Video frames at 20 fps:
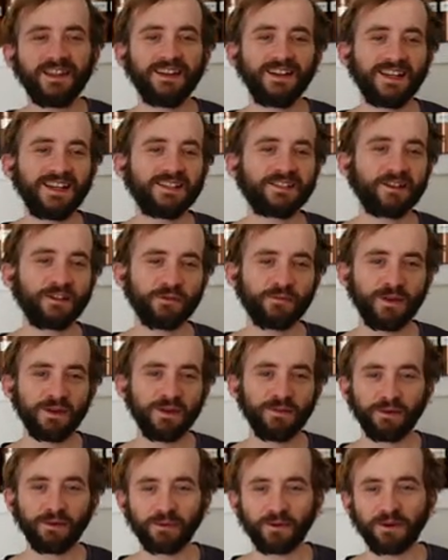in case other
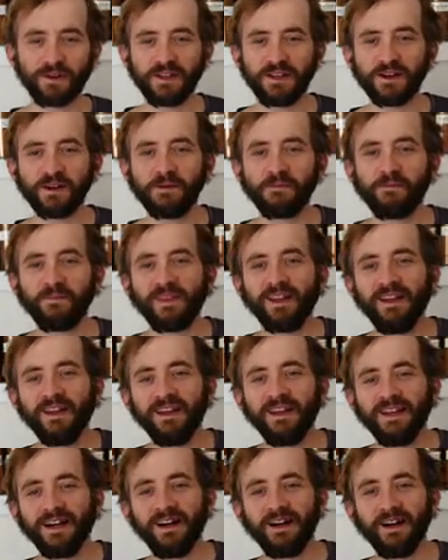people are here.
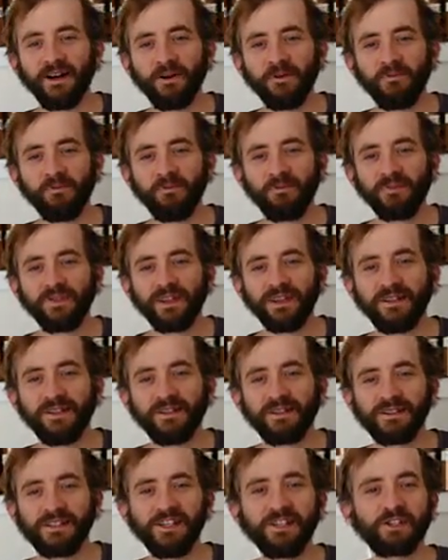
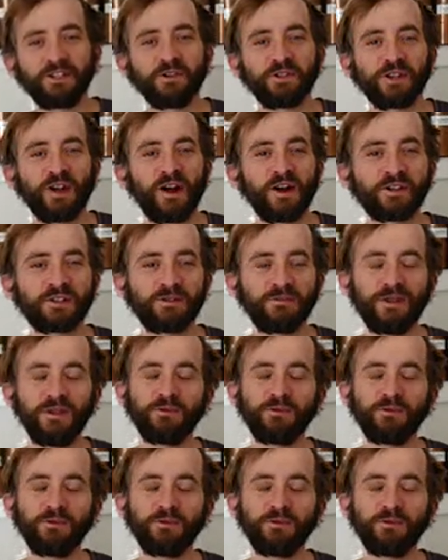Caesar is awesome.